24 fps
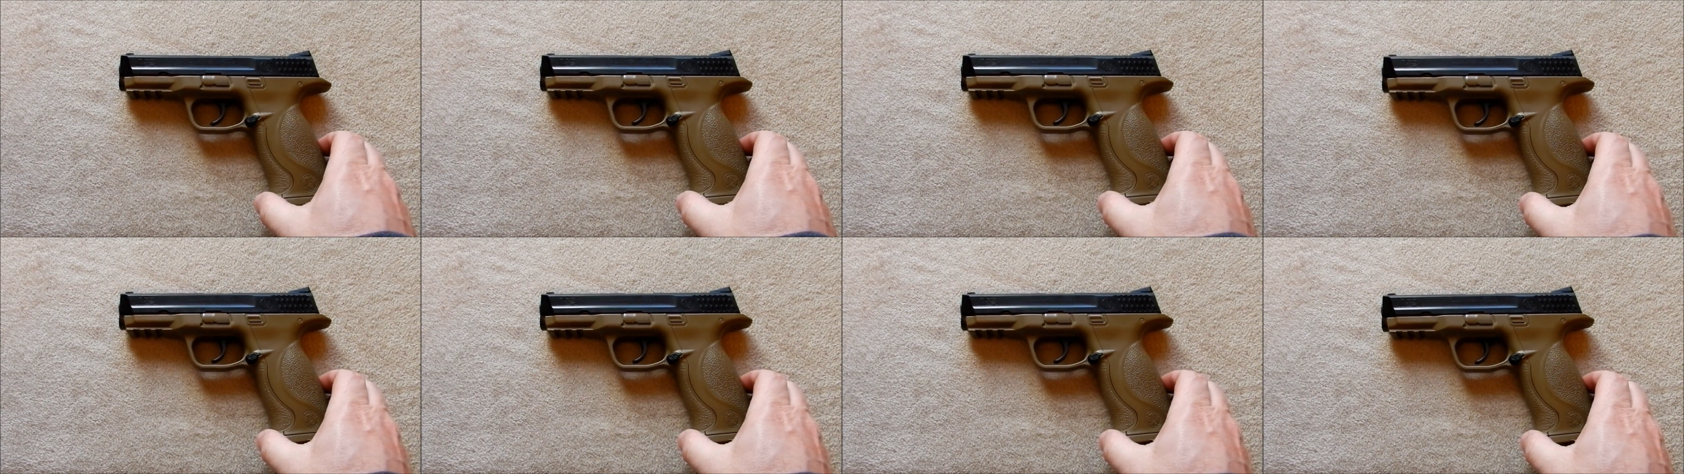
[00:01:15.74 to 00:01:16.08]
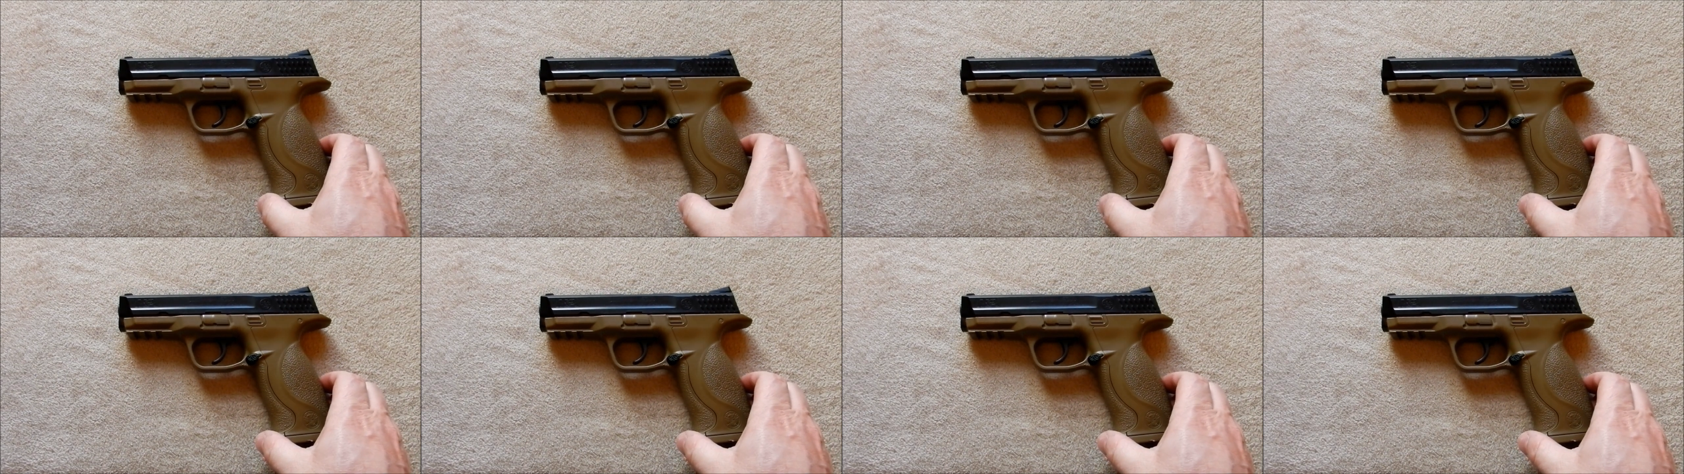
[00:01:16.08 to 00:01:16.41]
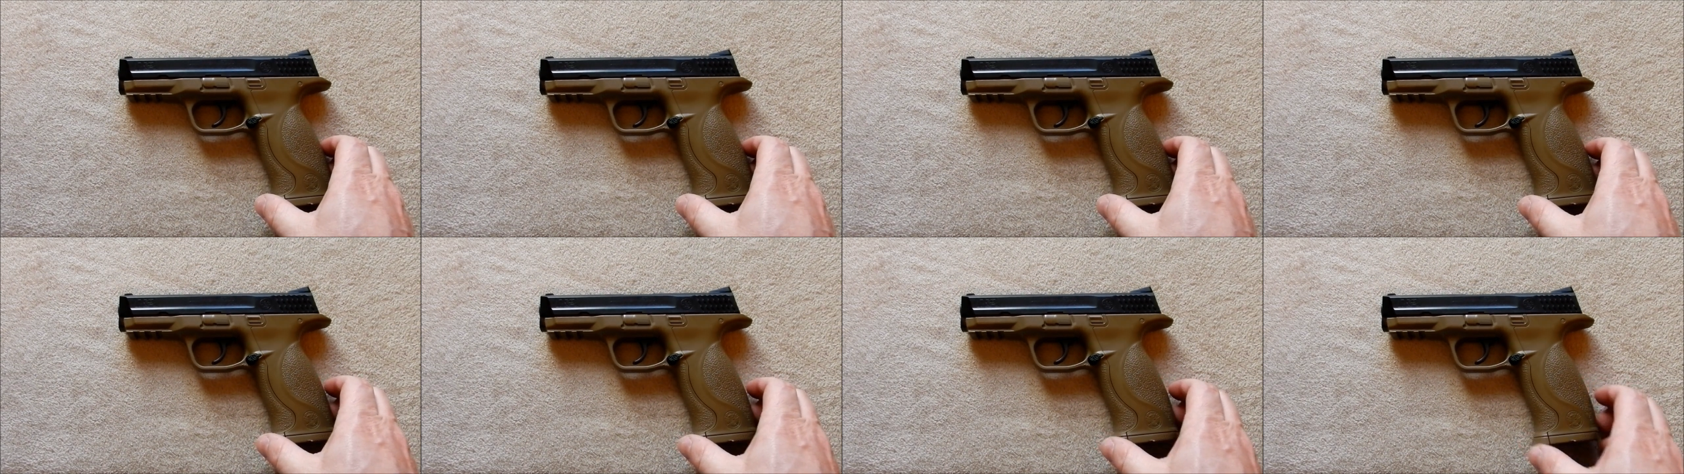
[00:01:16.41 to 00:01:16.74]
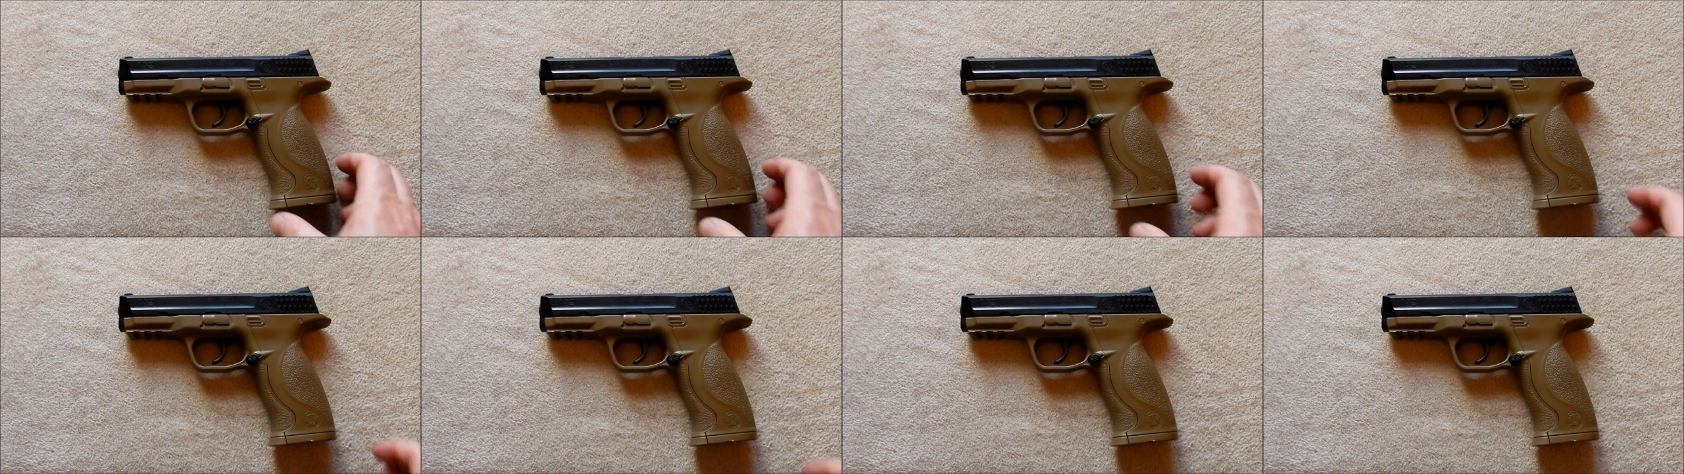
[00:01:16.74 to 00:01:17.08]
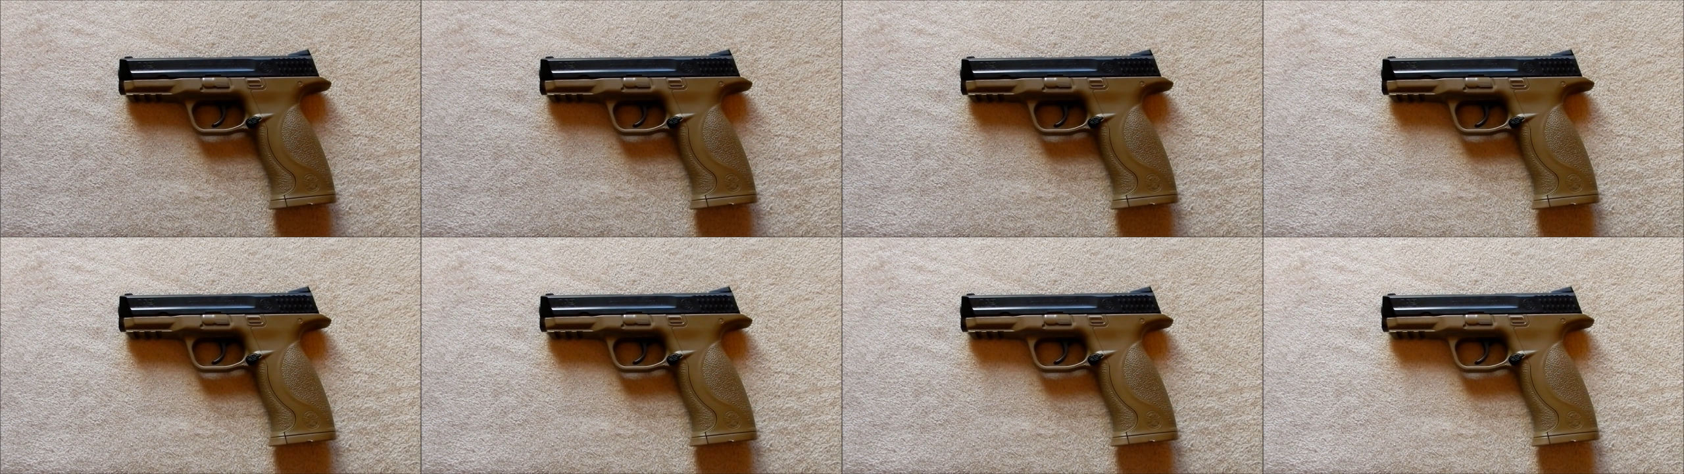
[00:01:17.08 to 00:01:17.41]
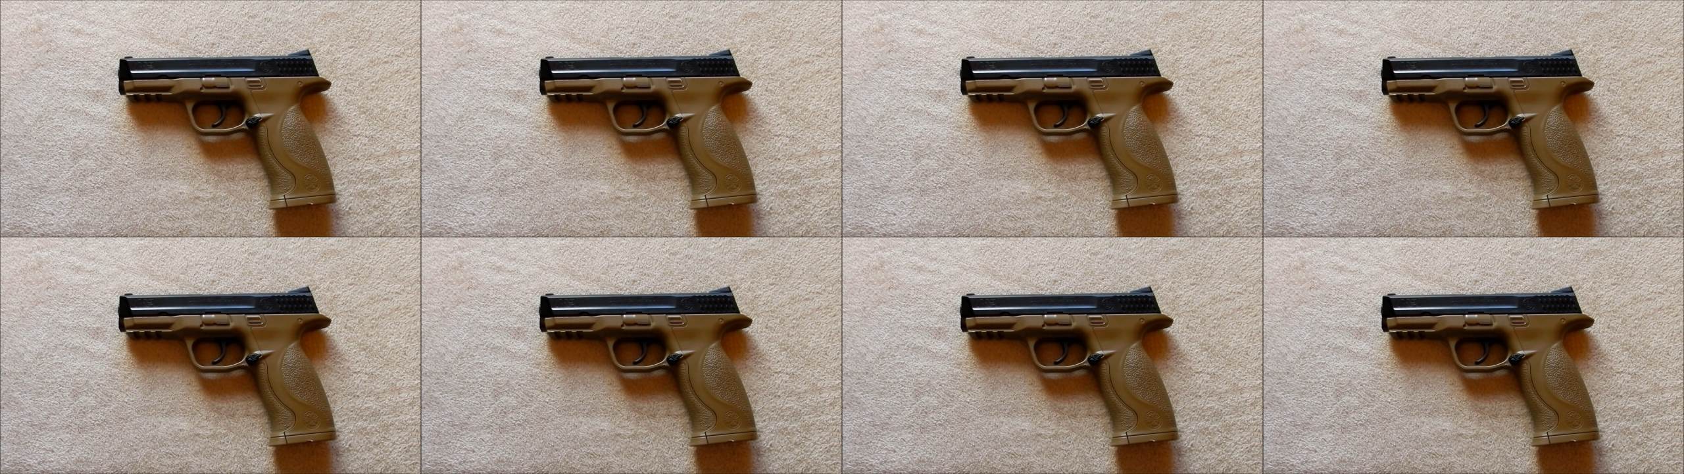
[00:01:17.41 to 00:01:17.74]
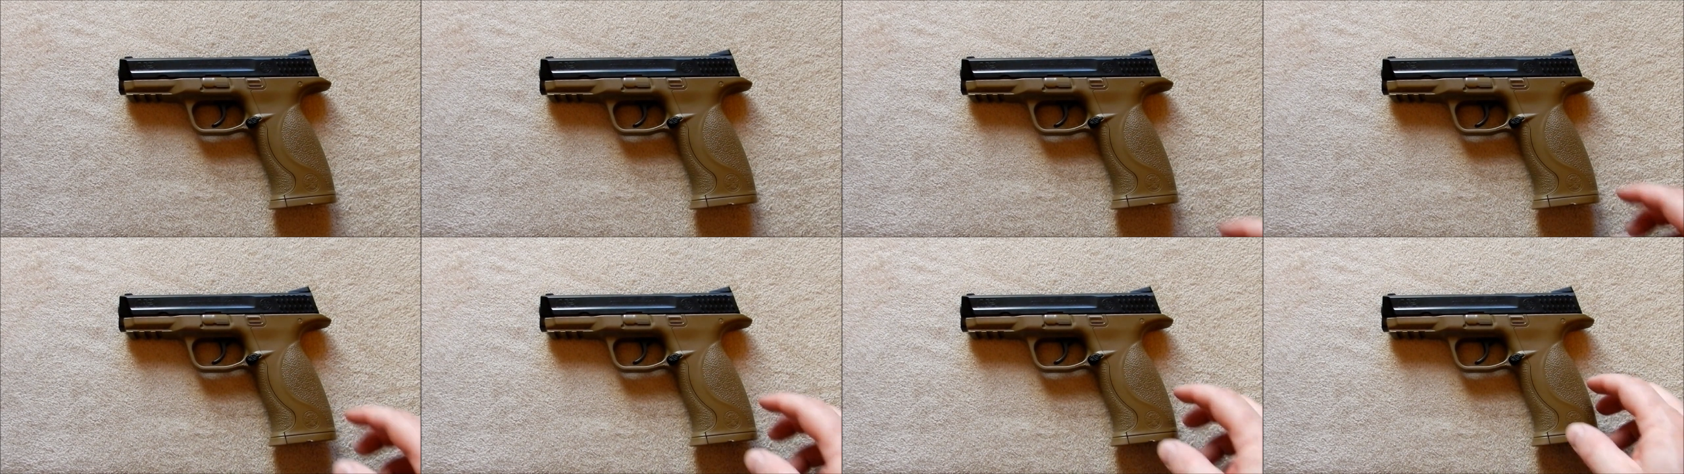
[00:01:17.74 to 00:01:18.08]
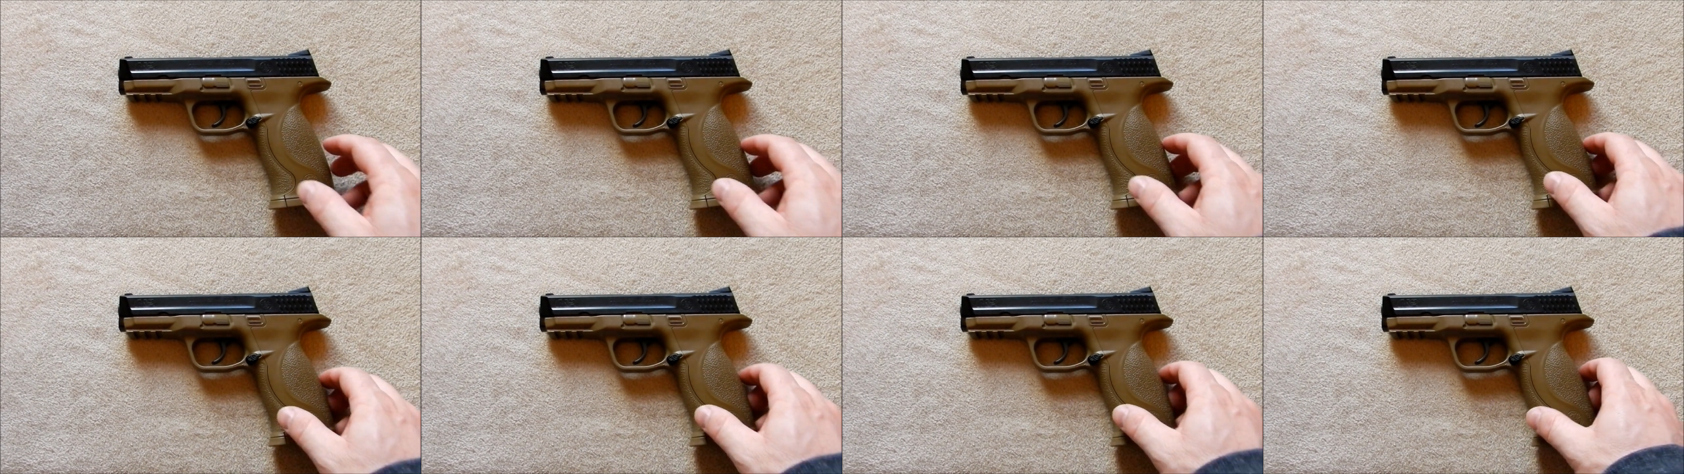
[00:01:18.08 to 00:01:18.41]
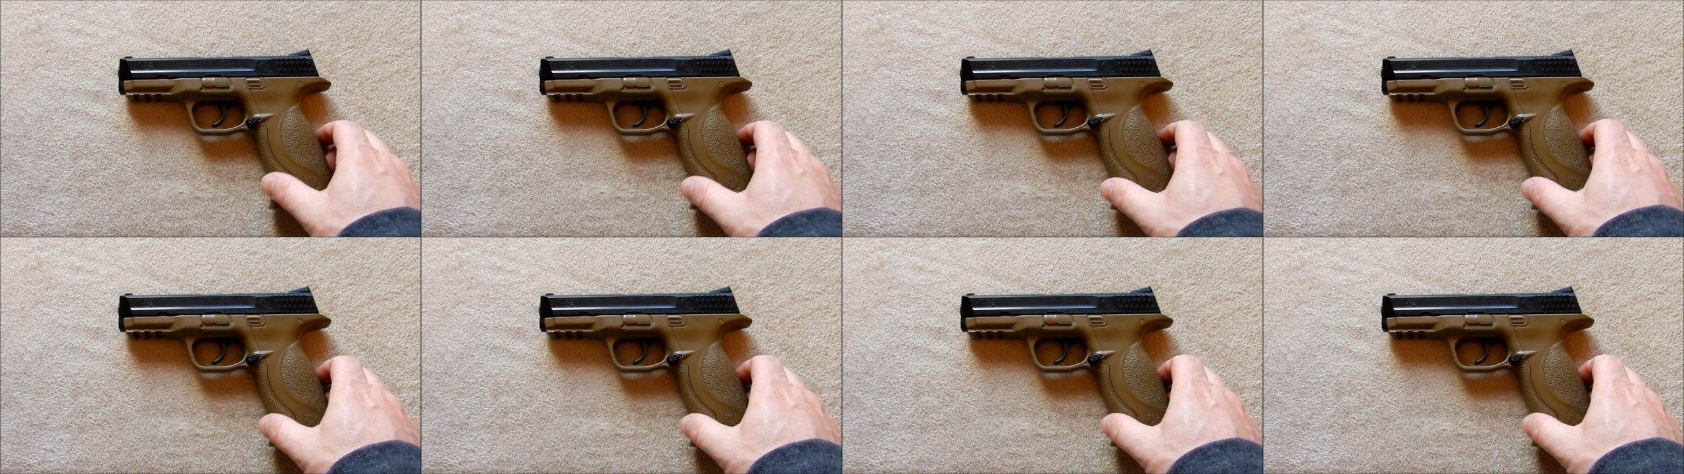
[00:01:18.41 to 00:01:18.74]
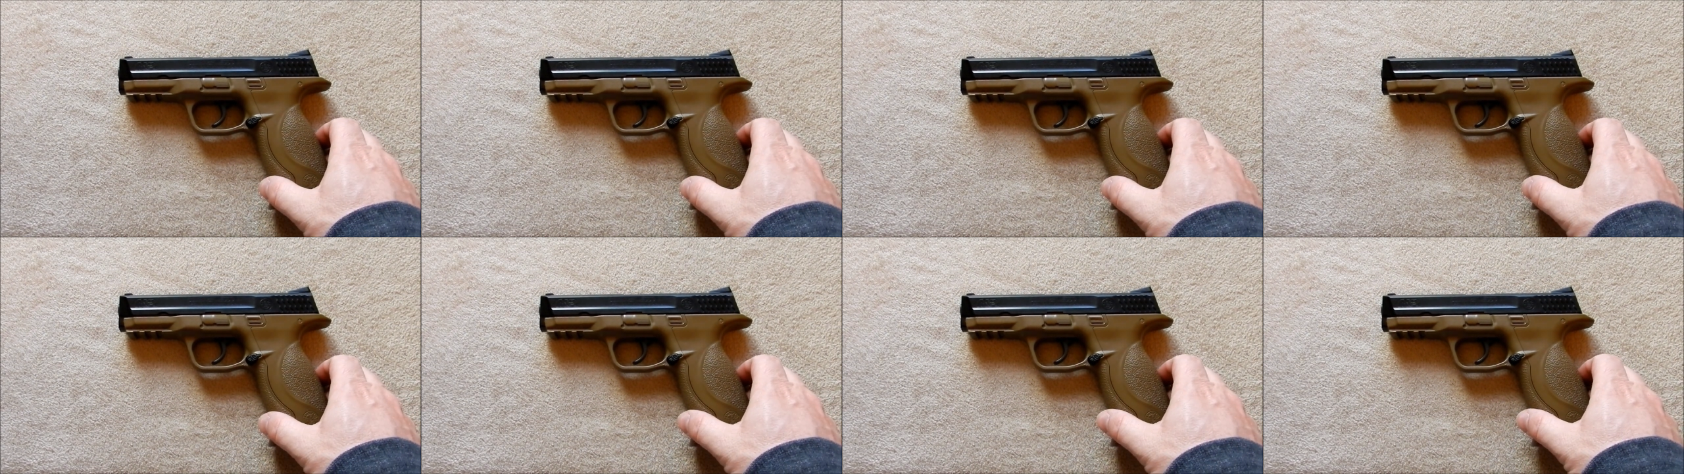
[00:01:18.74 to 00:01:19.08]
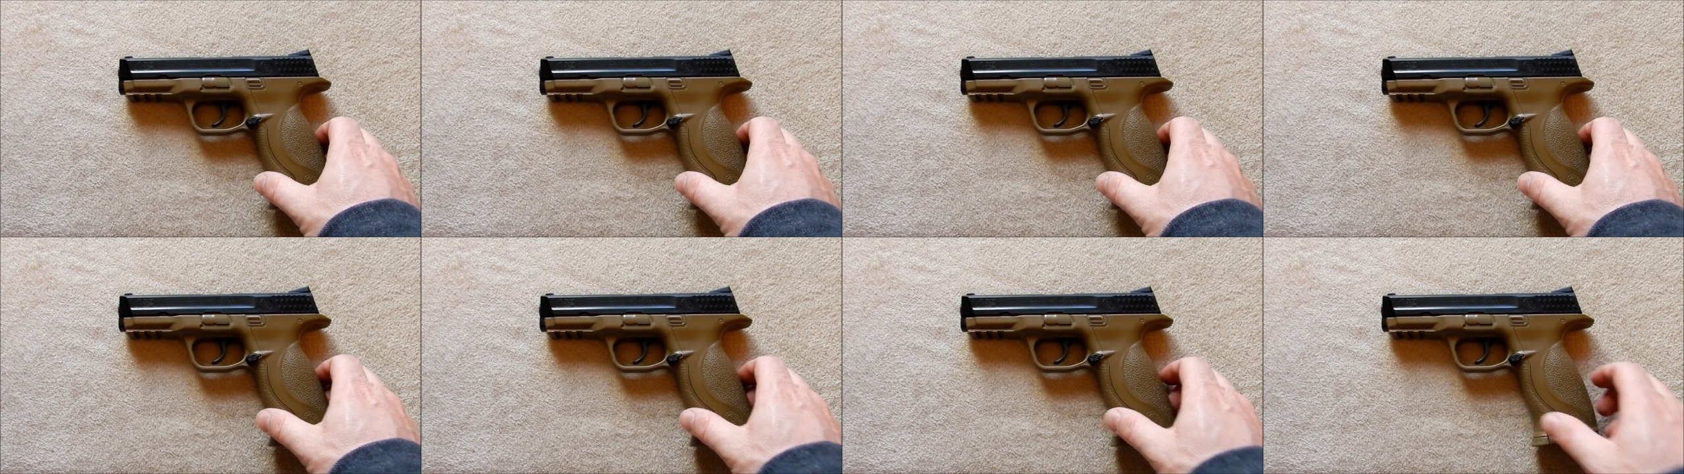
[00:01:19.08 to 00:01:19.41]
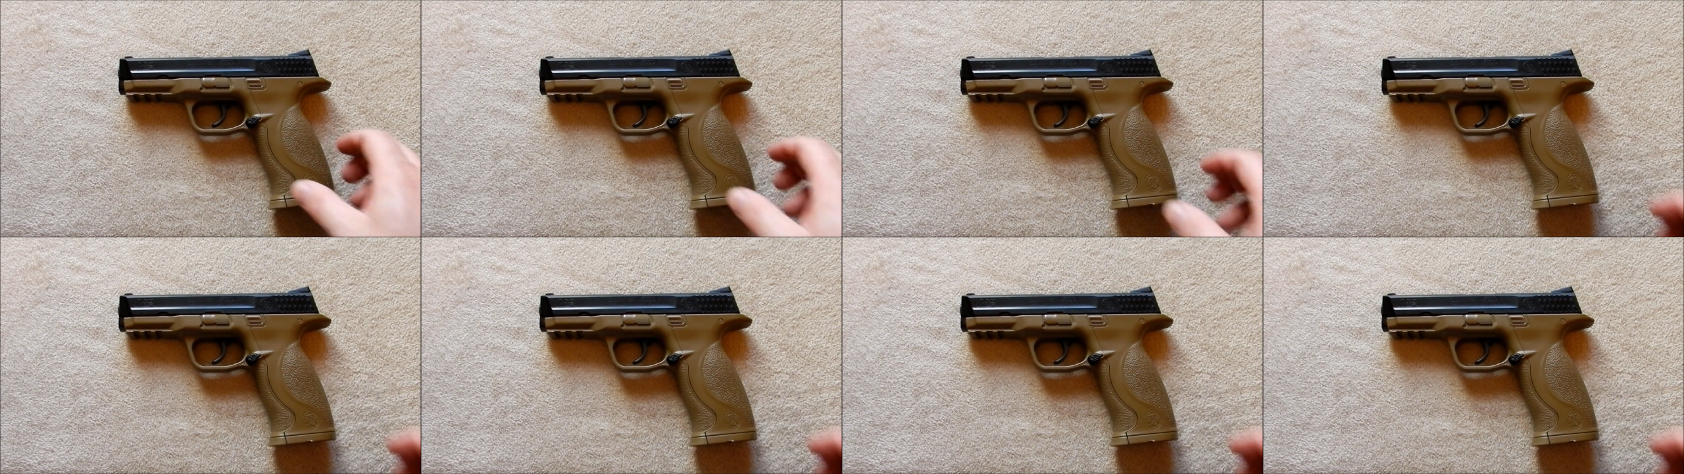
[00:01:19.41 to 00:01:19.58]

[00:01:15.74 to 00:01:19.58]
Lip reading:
[unreadable: no face in view]